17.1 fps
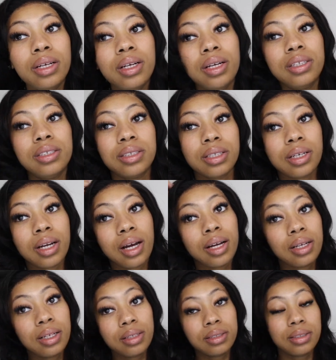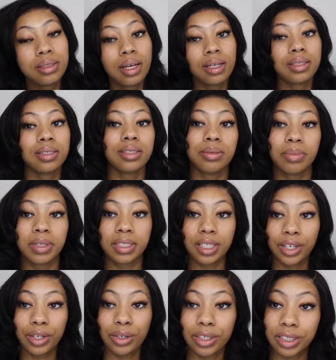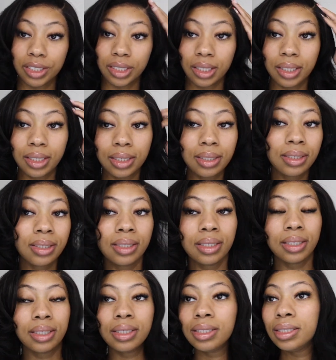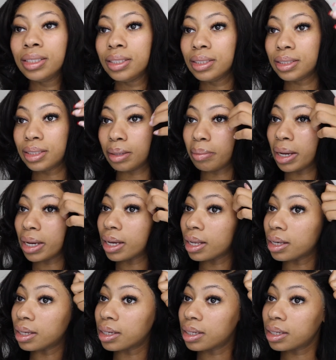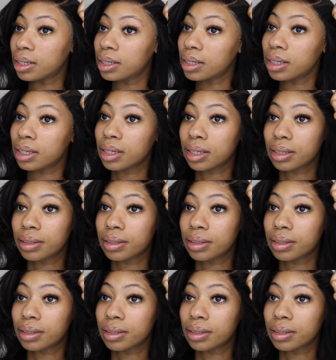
it should not take this much energy to make it look good.